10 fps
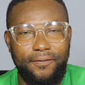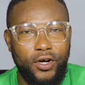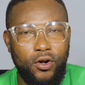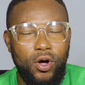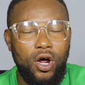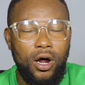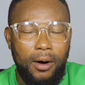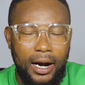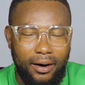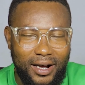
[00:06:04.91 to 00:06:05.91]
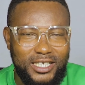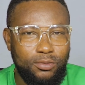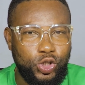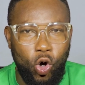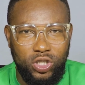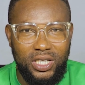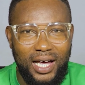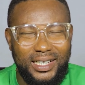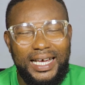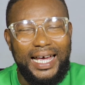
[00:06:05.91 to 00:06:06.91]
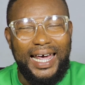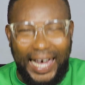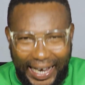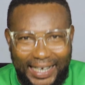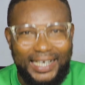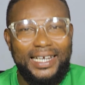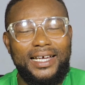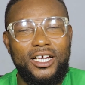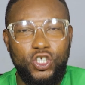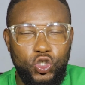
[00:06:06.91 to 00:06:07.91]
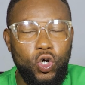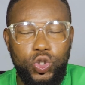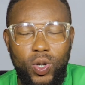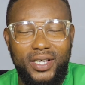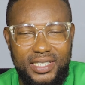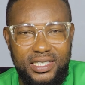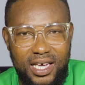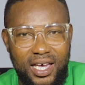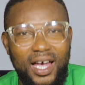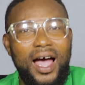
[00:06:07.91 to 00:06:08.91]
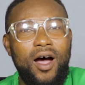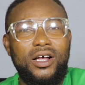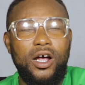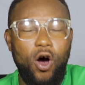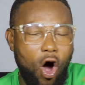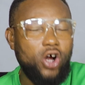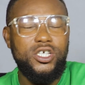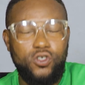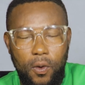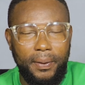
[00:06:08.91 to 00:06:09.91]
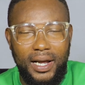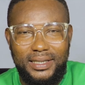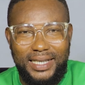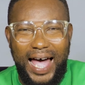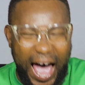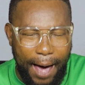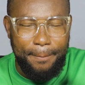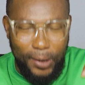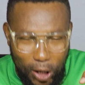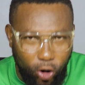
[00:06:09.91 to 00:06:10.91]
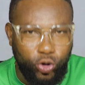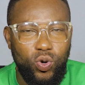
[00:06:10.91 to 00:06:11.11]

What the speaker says: Efreno and Rasmus Højlund and Joshua Zirkzee. All these two players are below